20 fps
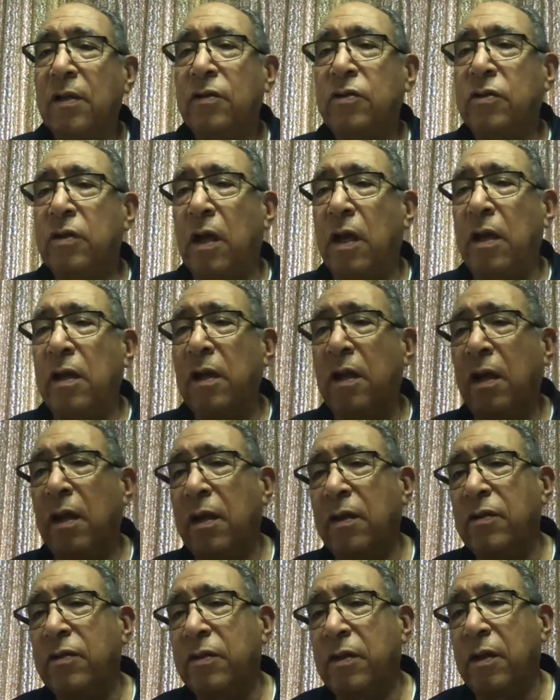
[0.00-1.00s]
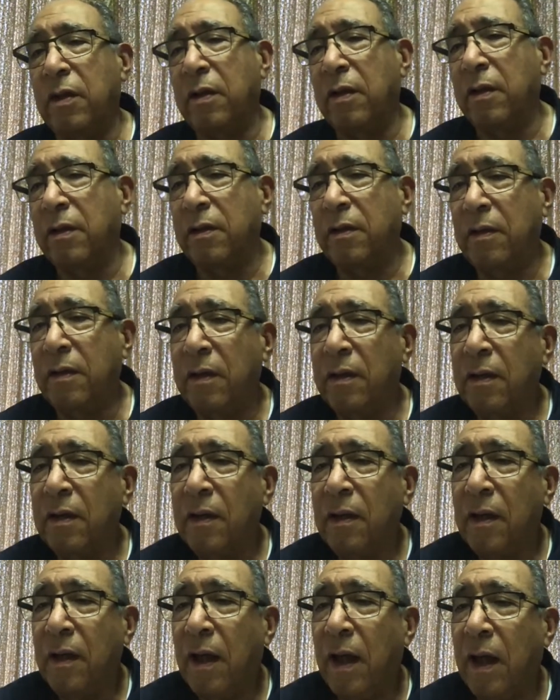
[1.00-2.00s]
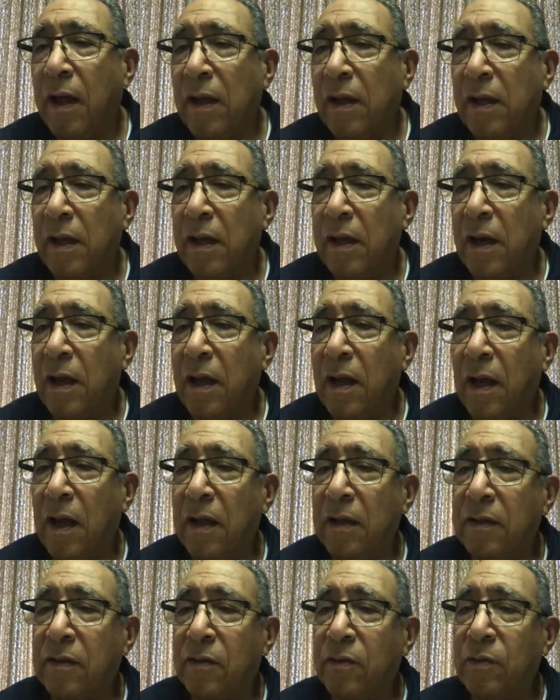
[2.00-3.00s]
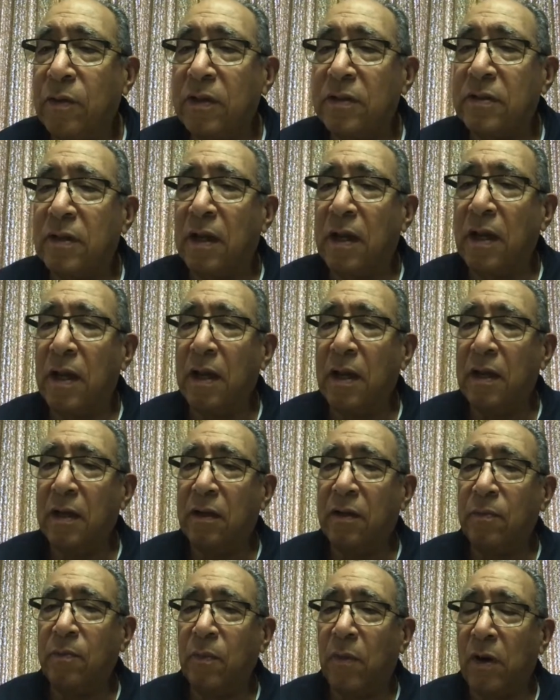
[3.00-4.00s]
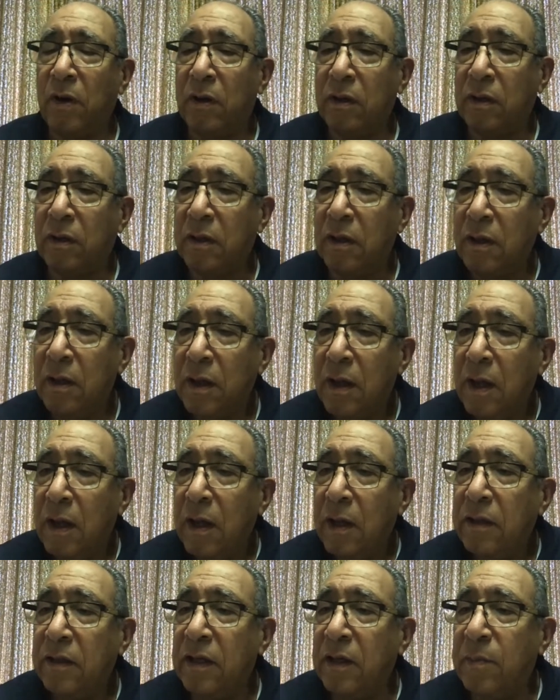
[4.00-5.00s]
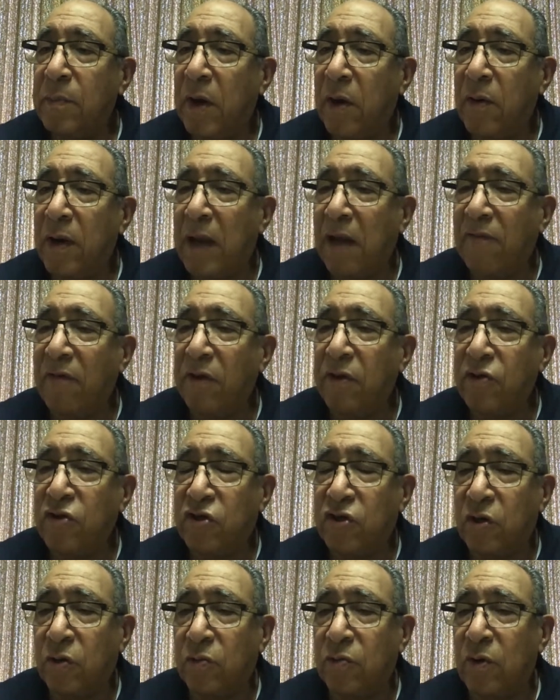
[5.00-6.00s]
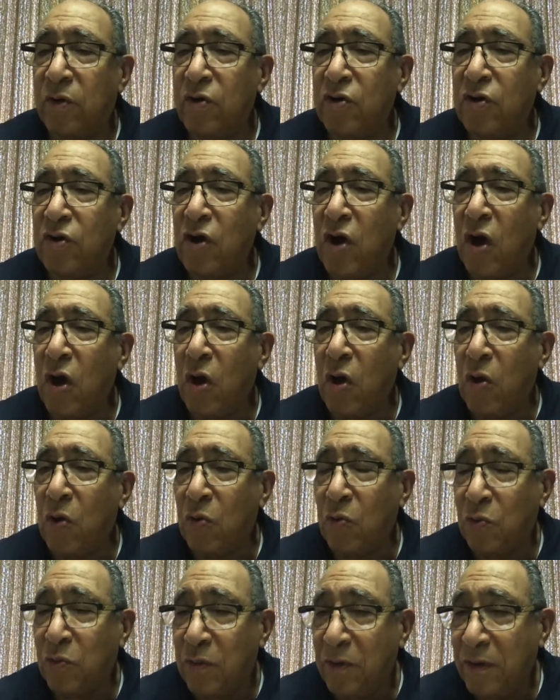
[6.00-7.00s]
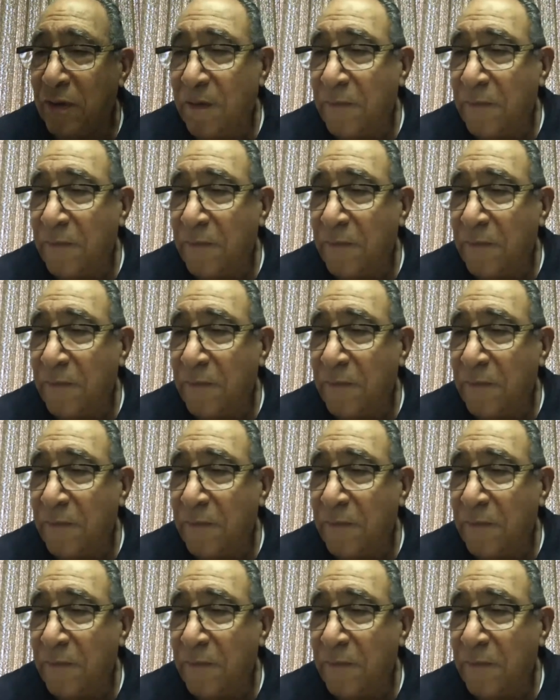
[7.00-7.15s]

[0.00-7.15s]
John, hi, John. Hi, Elena. Hi, Teresa. Hi, Mark. Did Mary have other children? No.